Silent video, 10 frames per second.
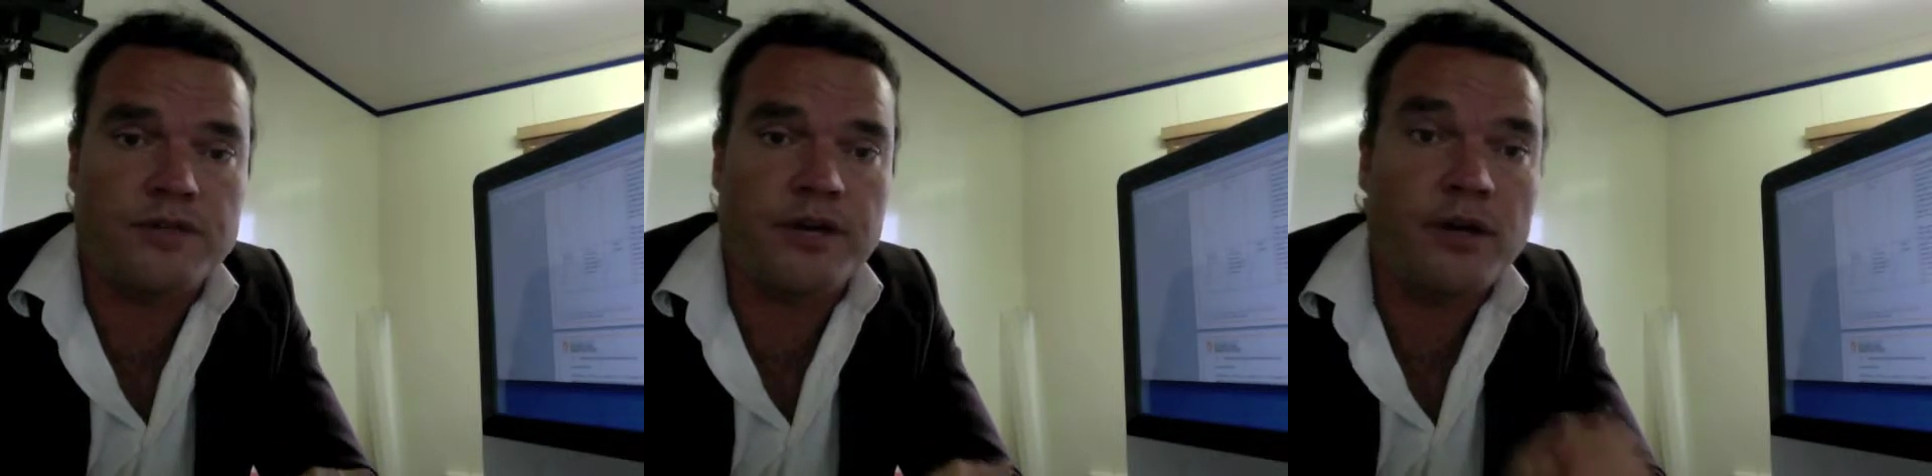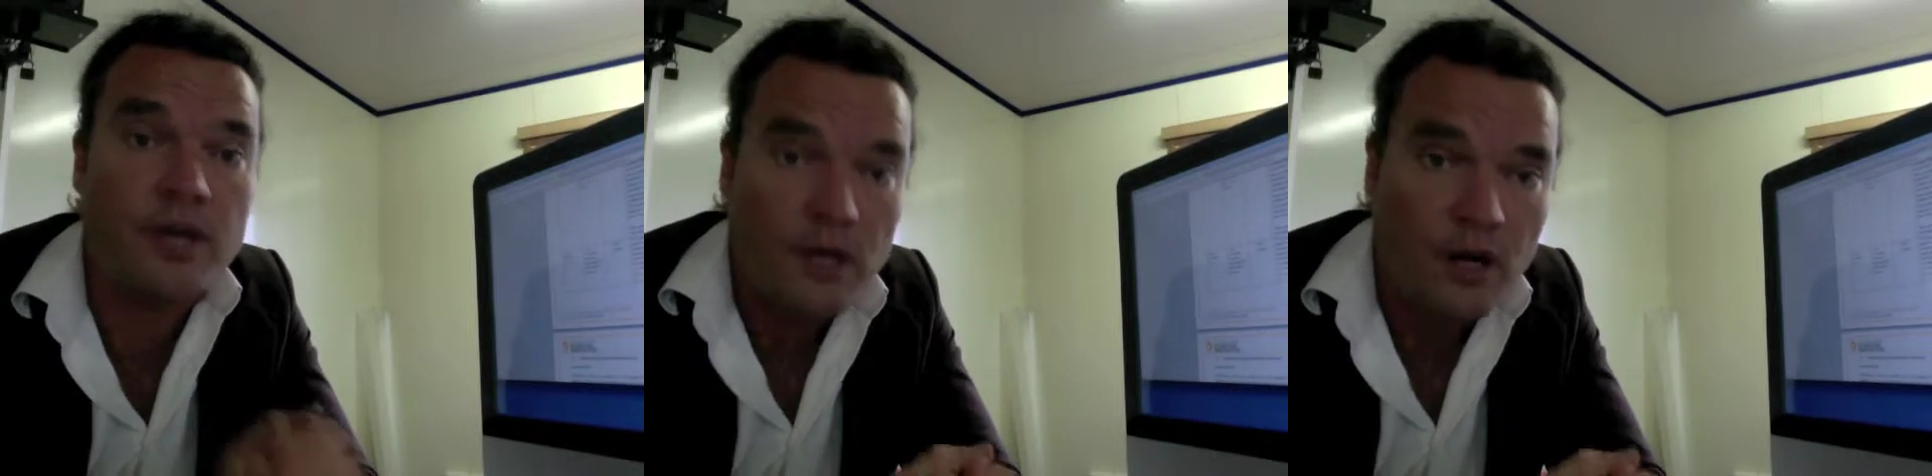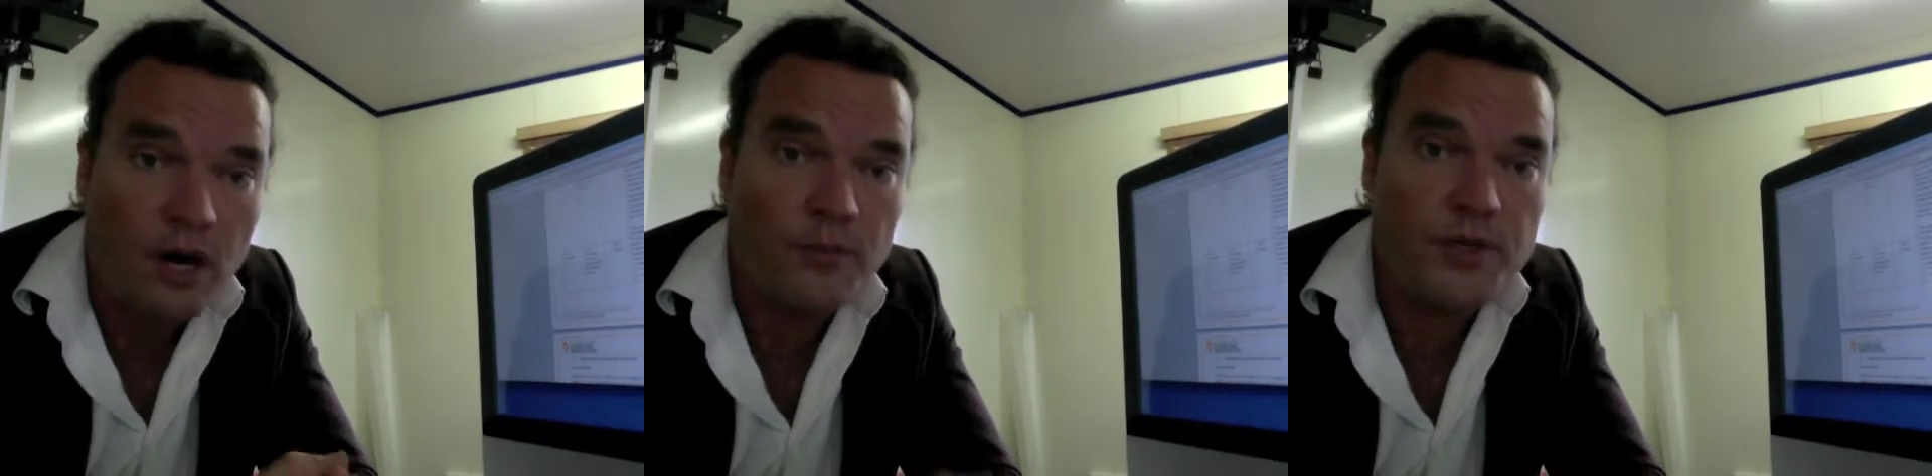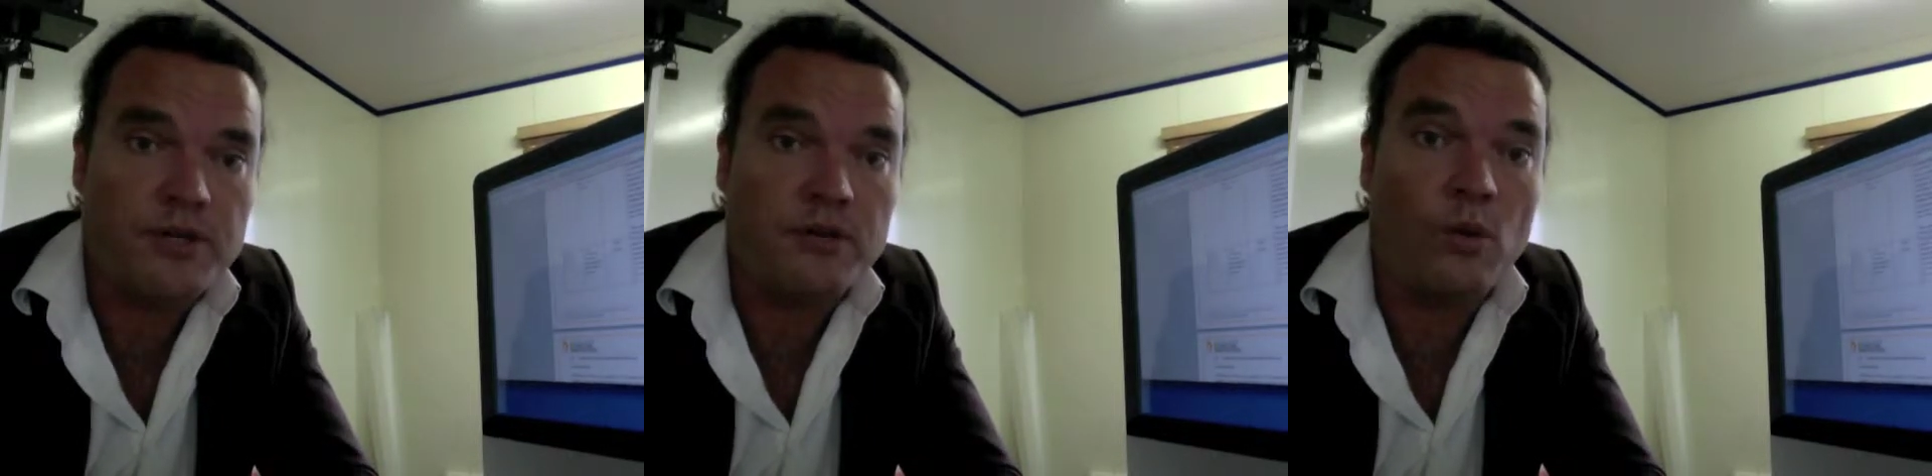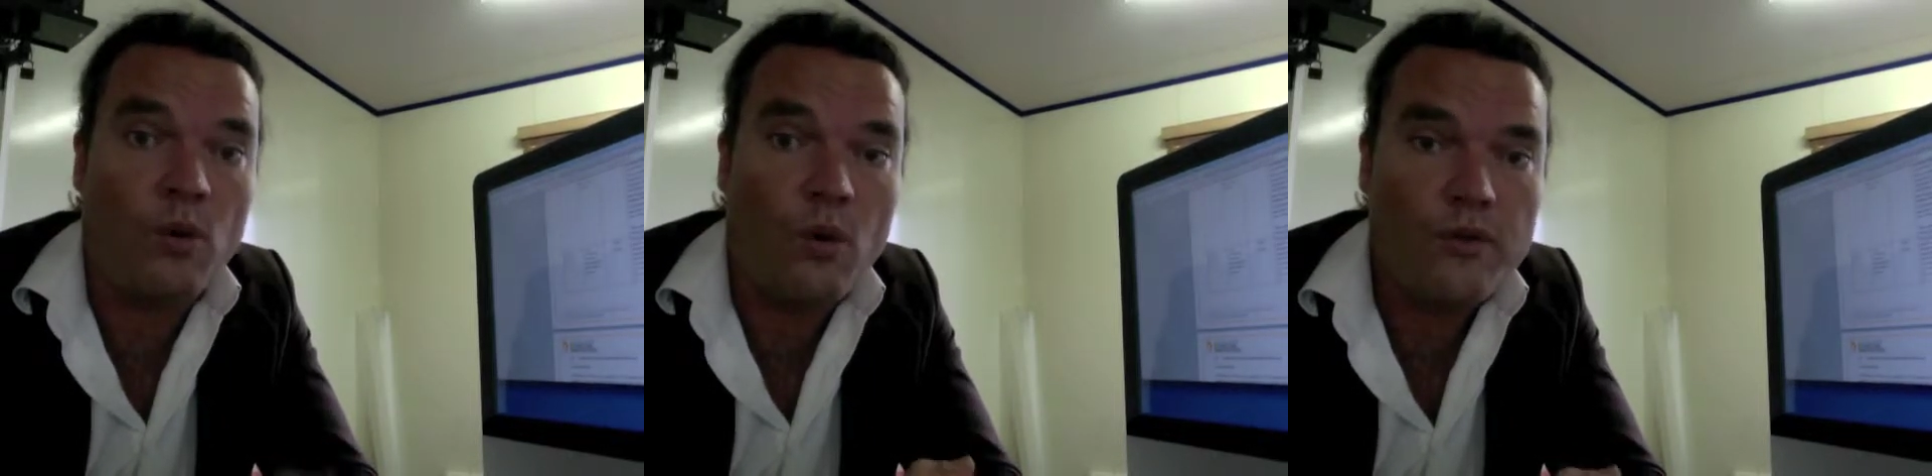So I'm wishing
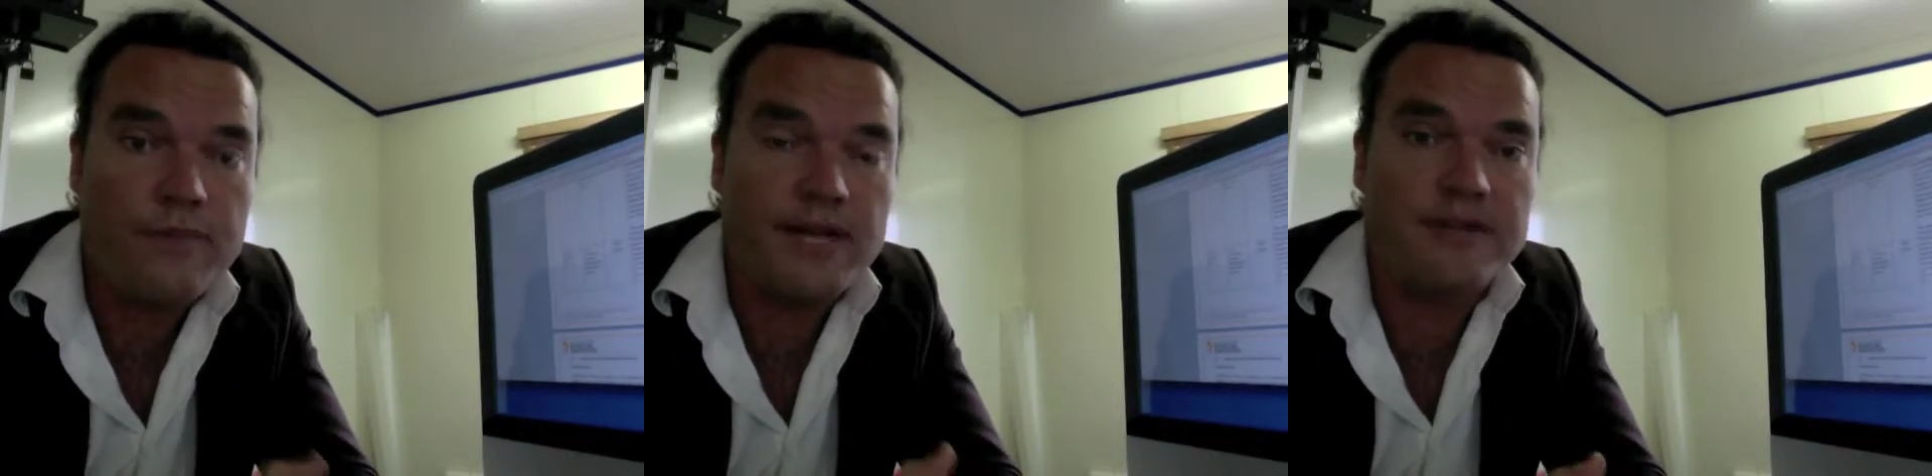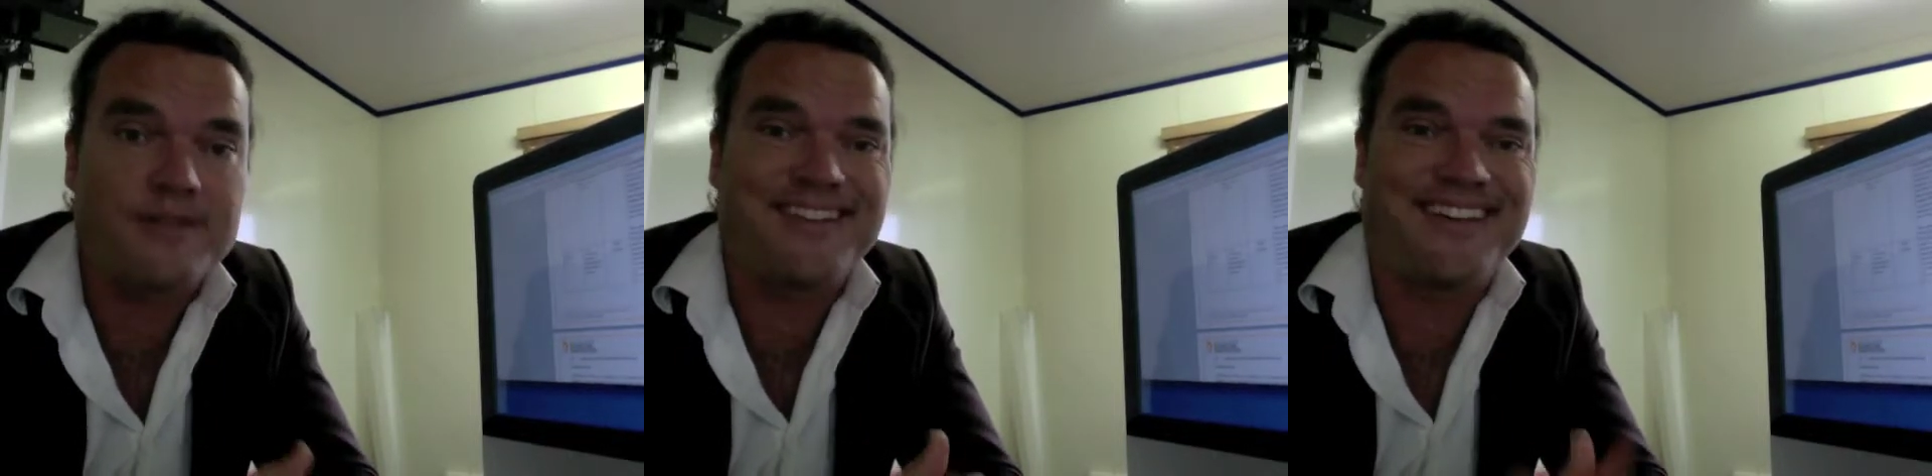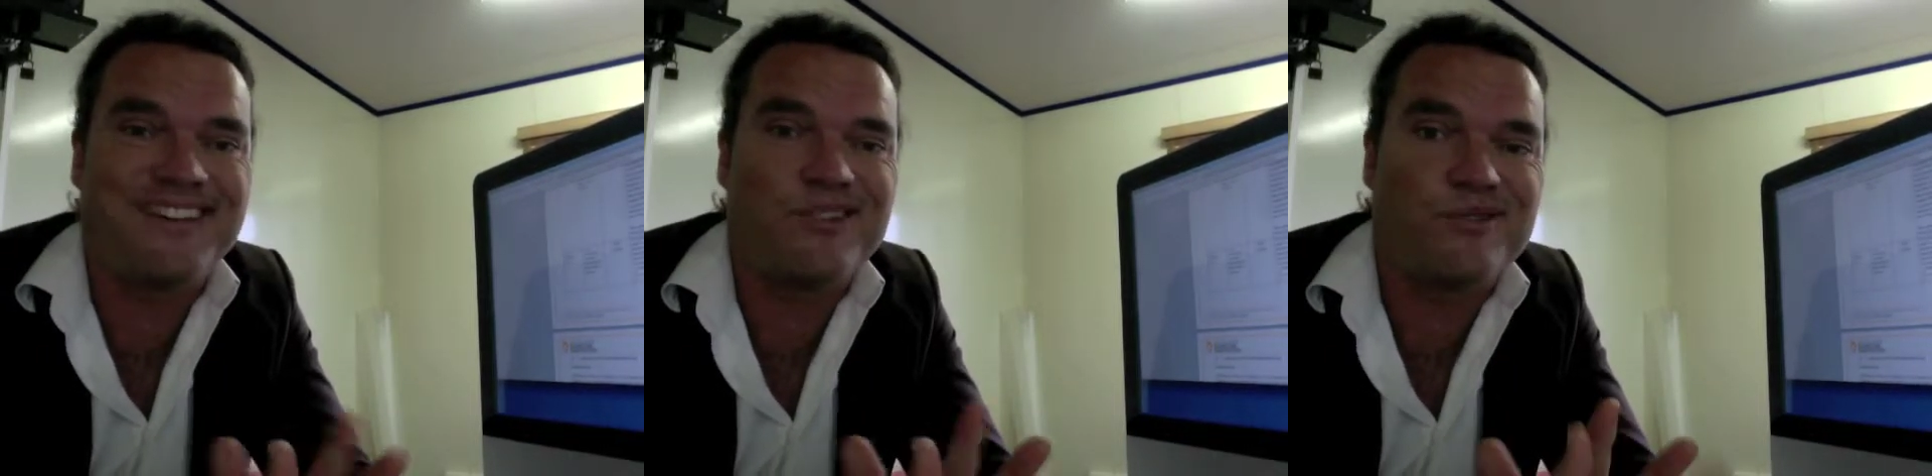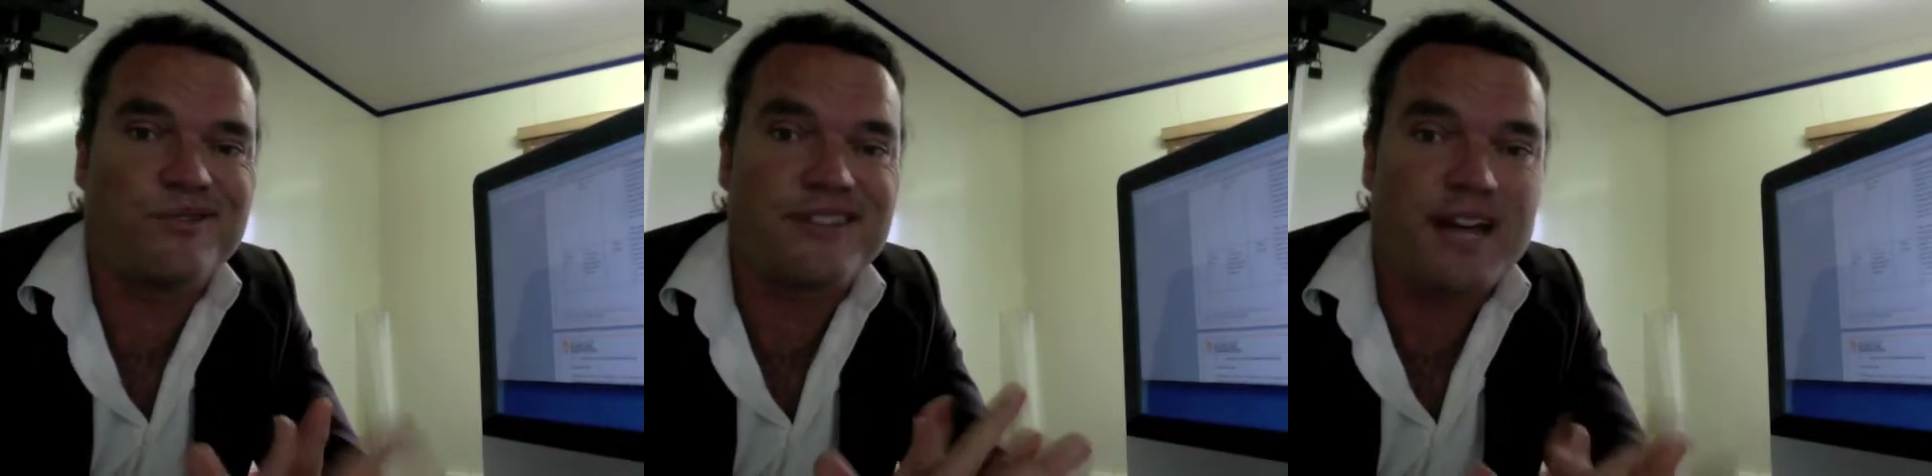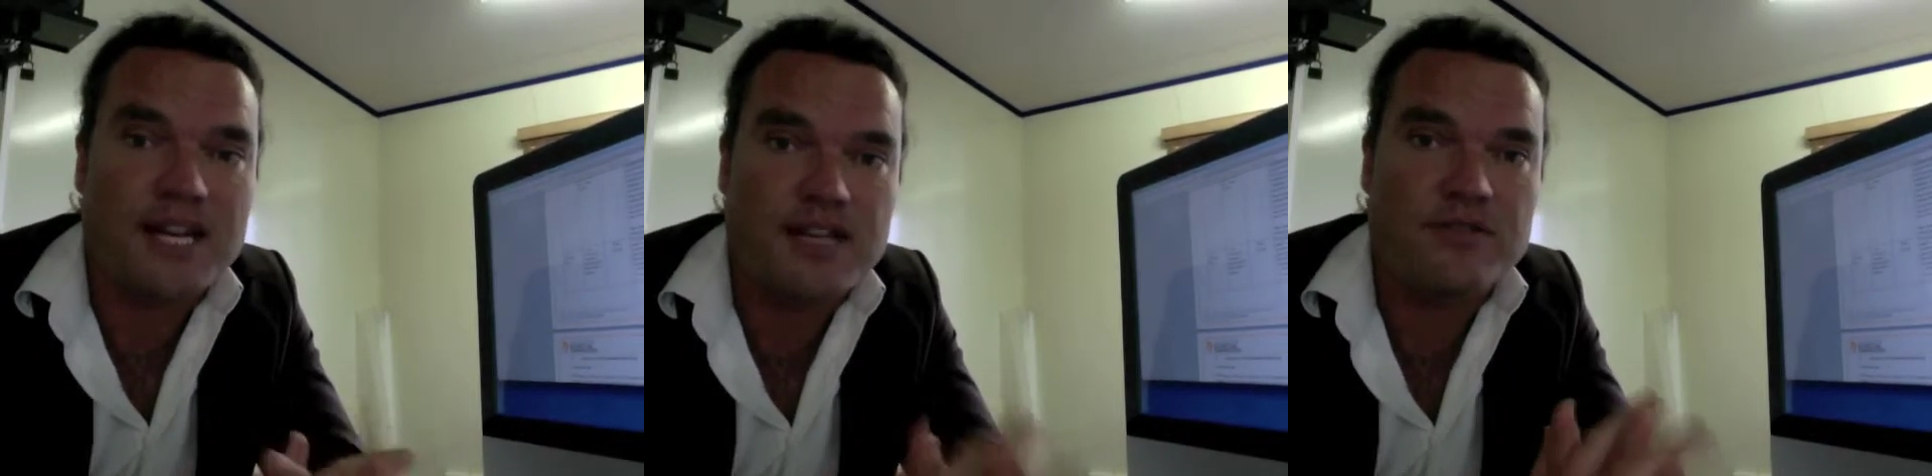you all the best in your
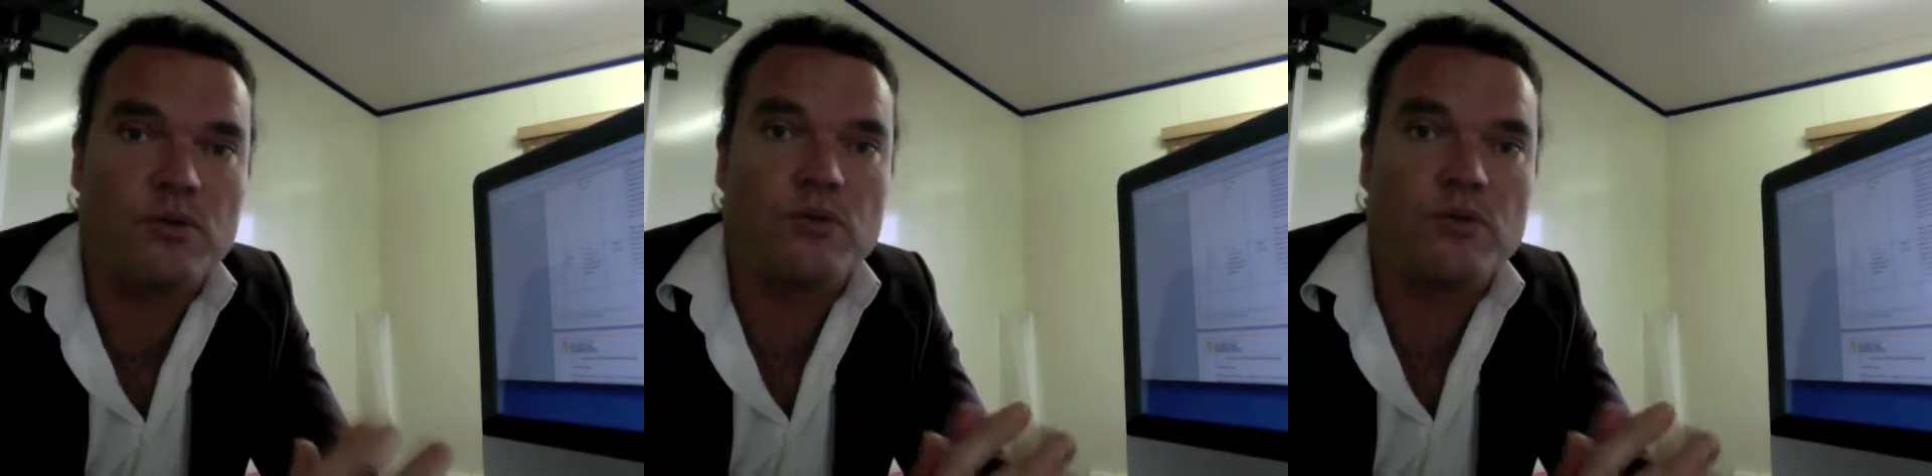studies,